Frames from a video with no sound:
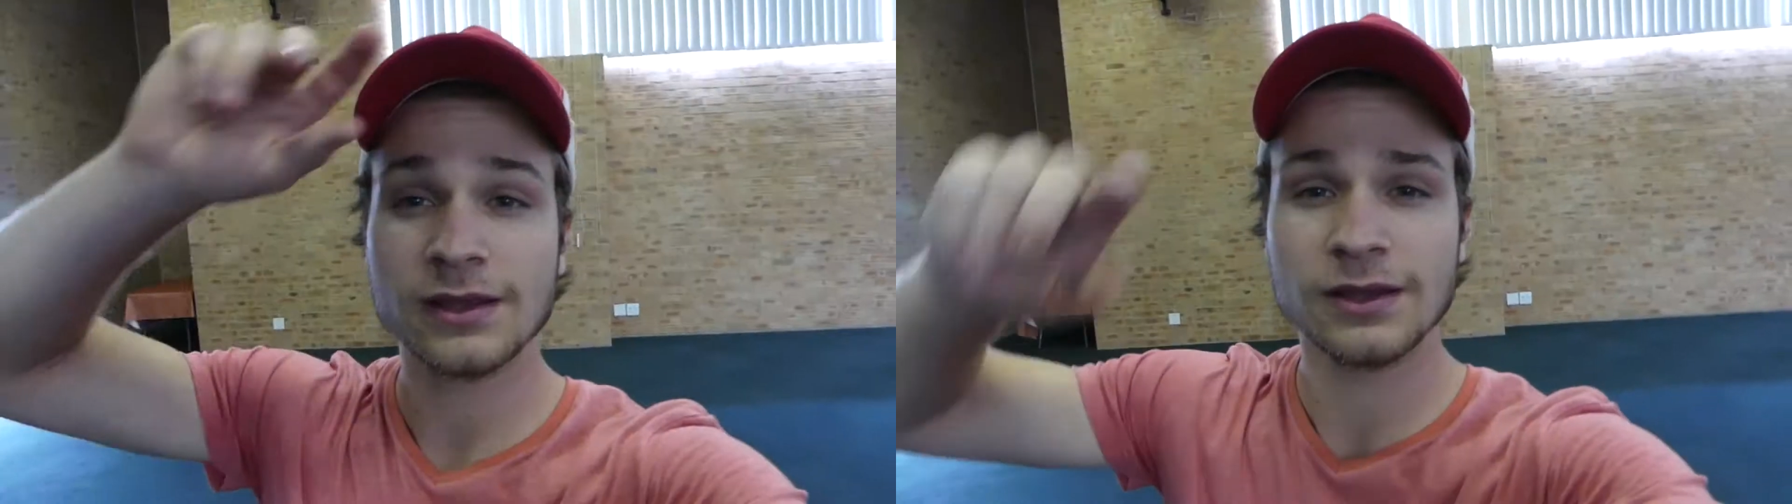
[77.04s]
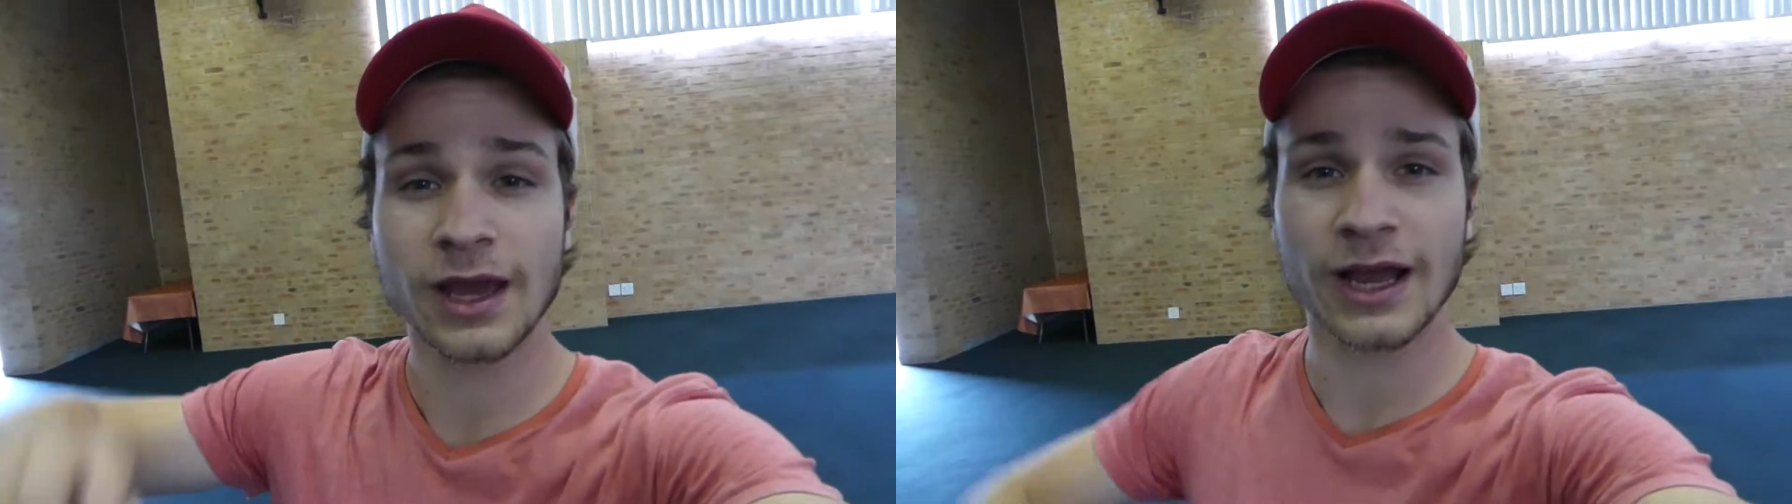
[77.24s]

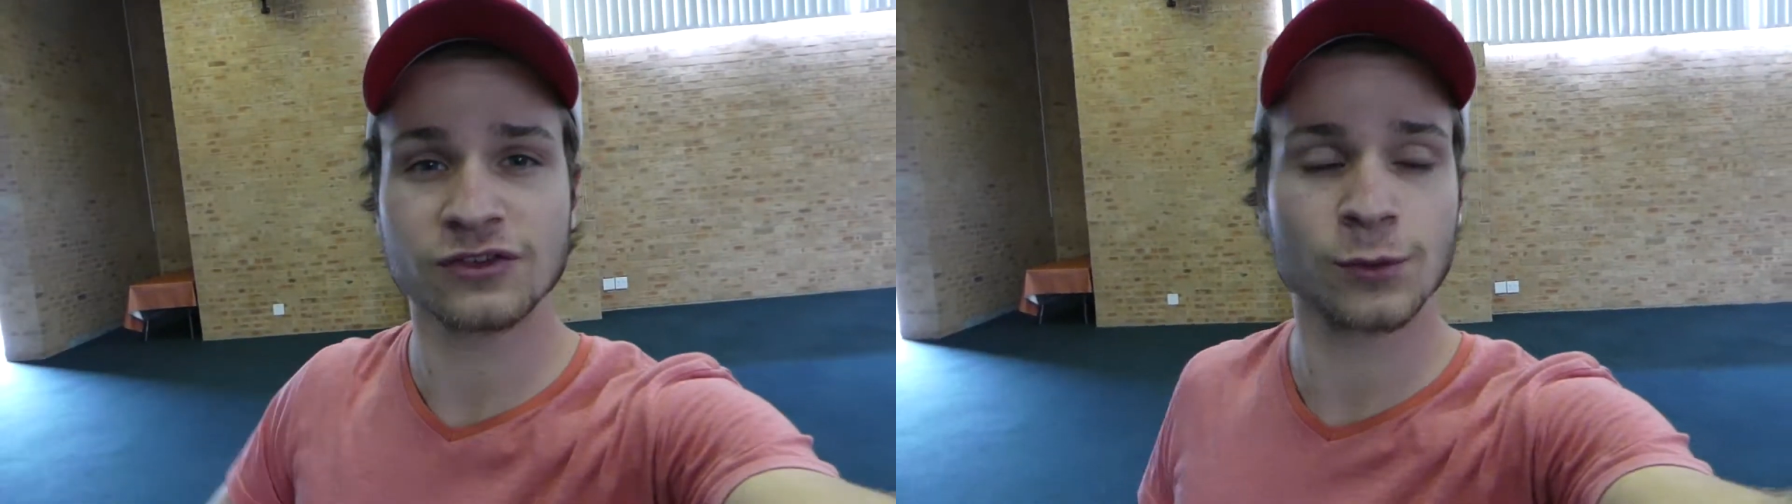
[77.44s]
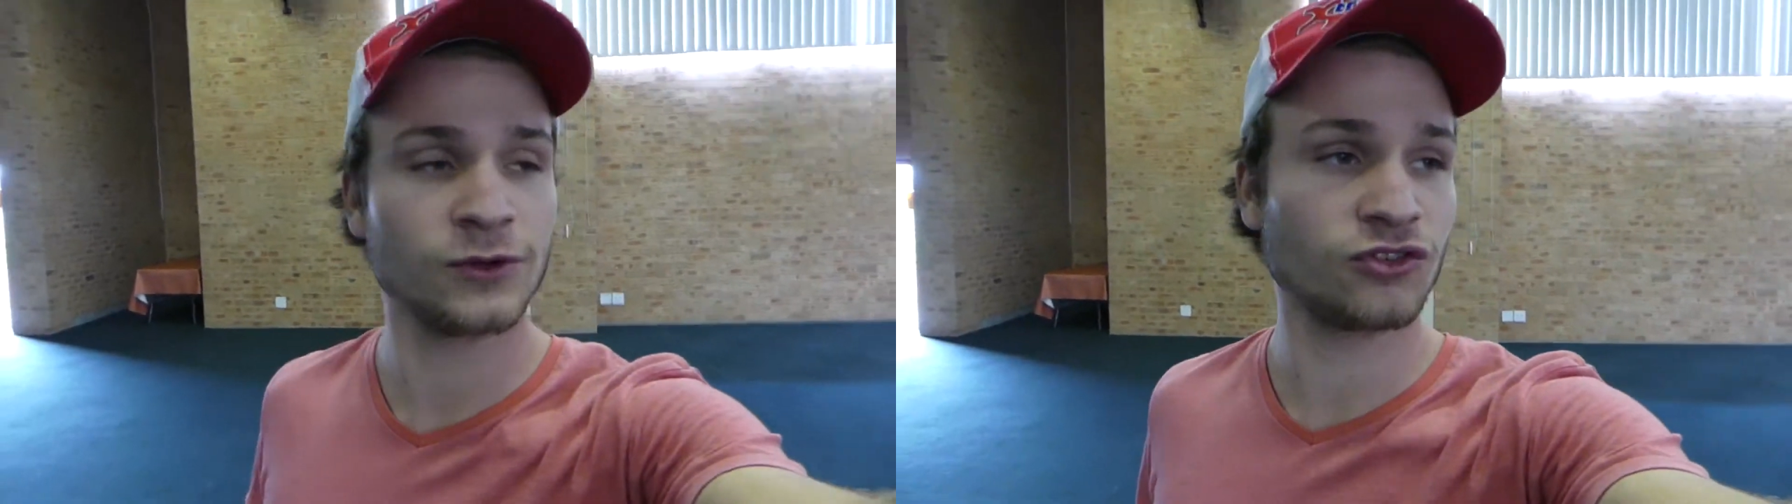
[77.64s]
Yeah,
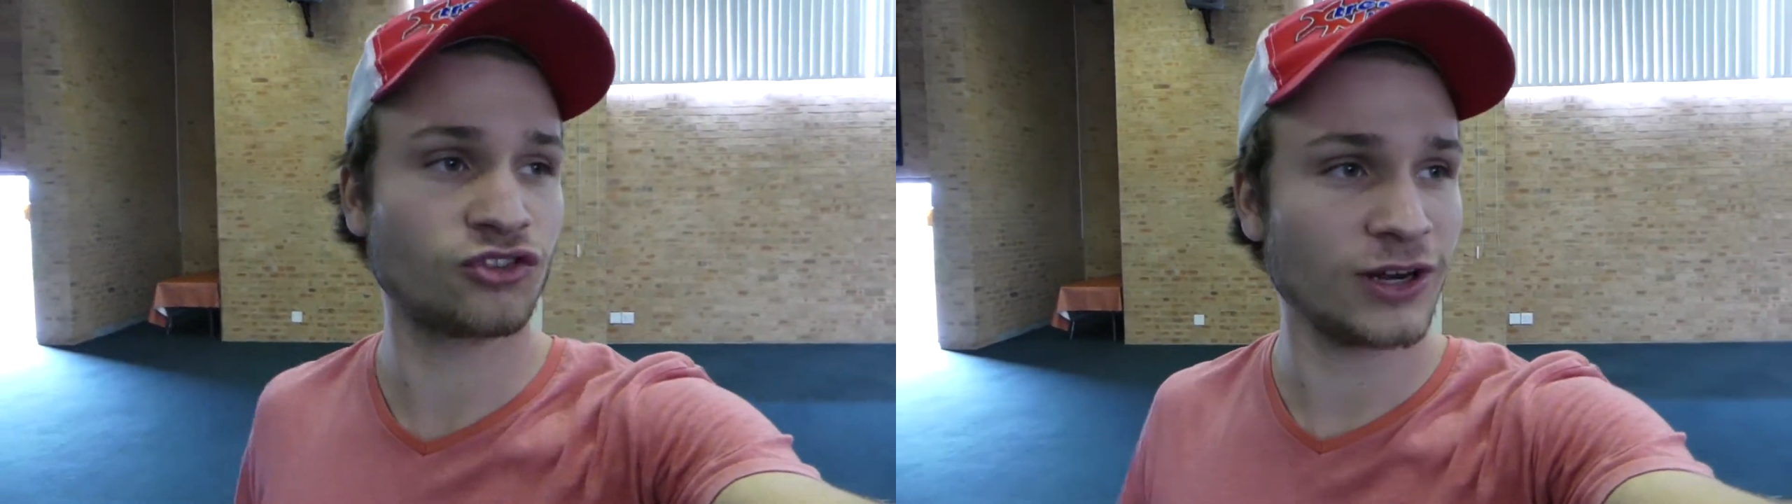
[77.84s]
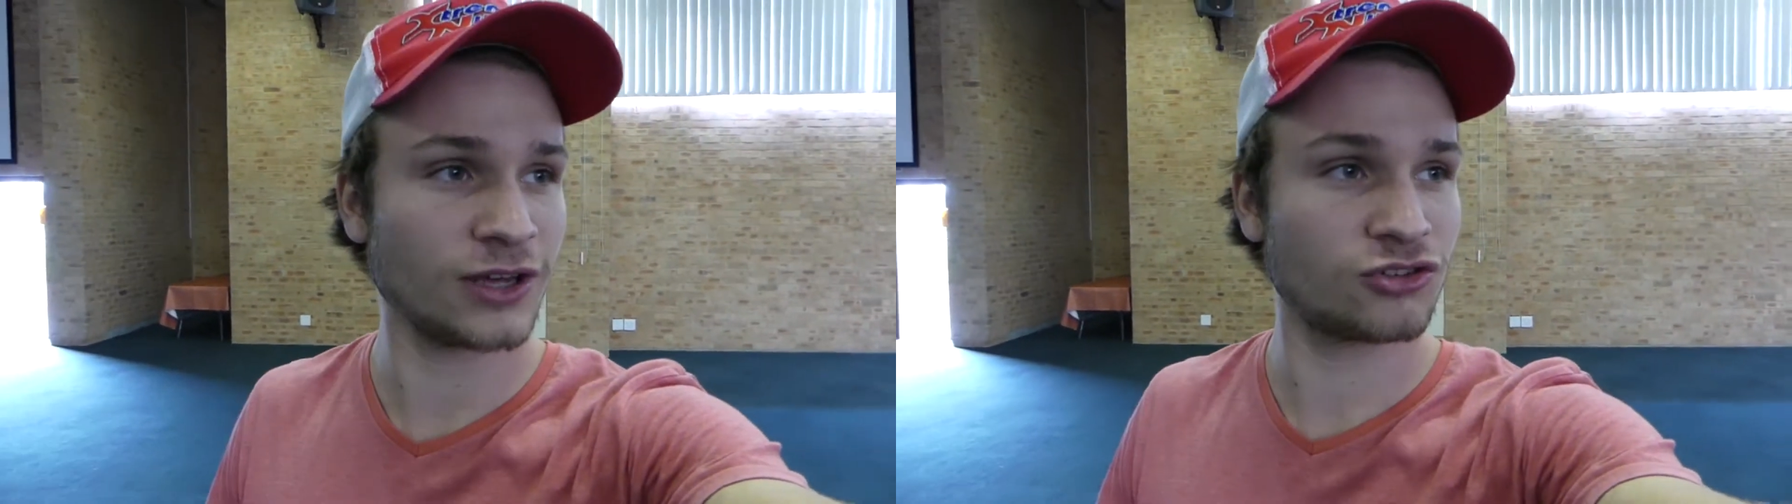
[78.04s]
guys, so we're just
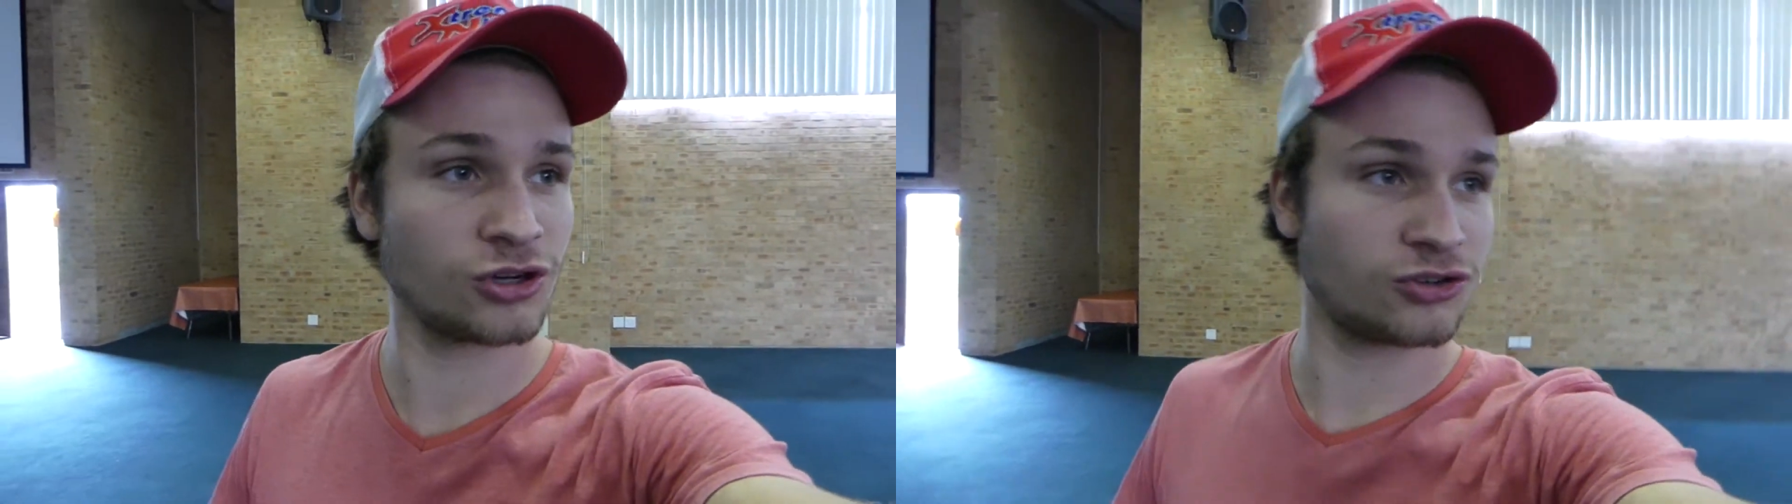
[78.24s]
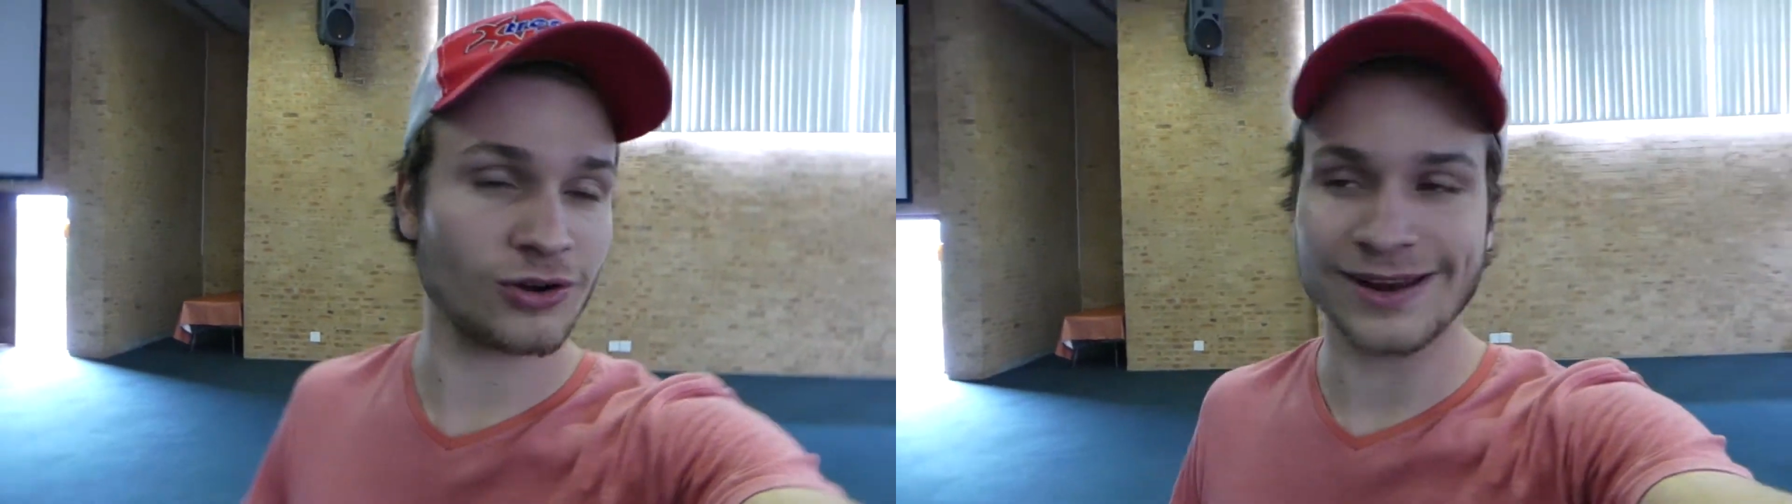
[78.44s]
chilling at
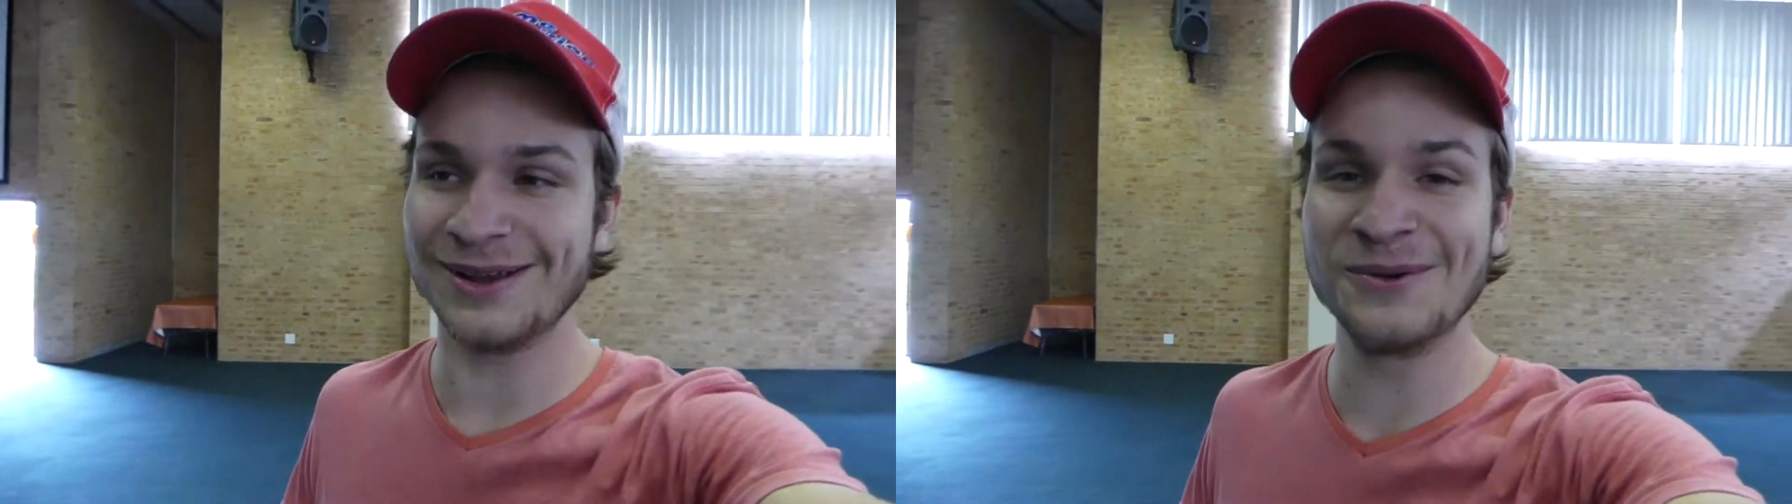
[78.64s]
church, right?